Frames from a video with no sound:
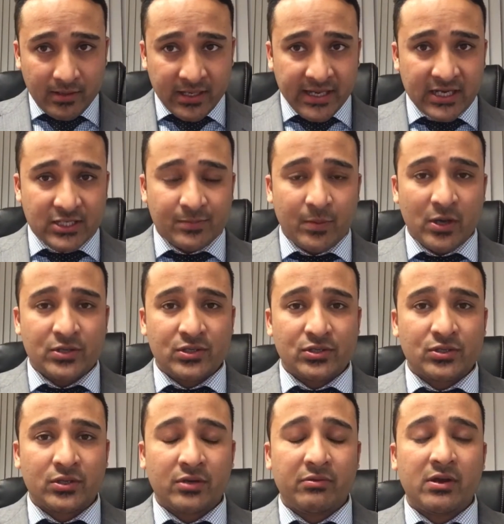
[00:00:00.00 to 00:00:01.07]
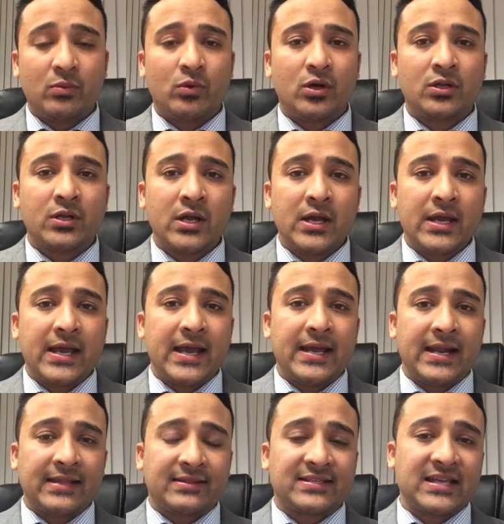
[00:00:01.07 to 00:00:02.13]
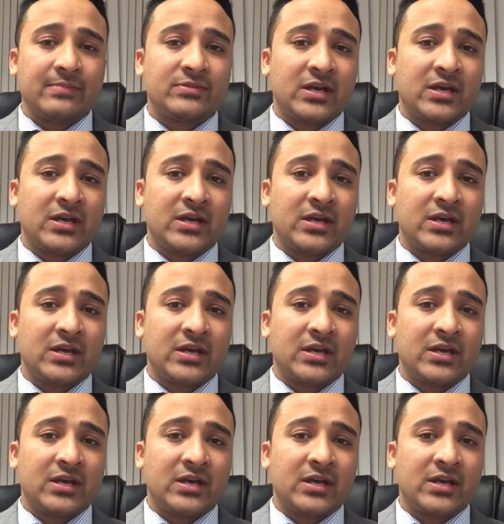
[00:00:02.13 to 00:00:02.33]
get exposure to the real world, and at the same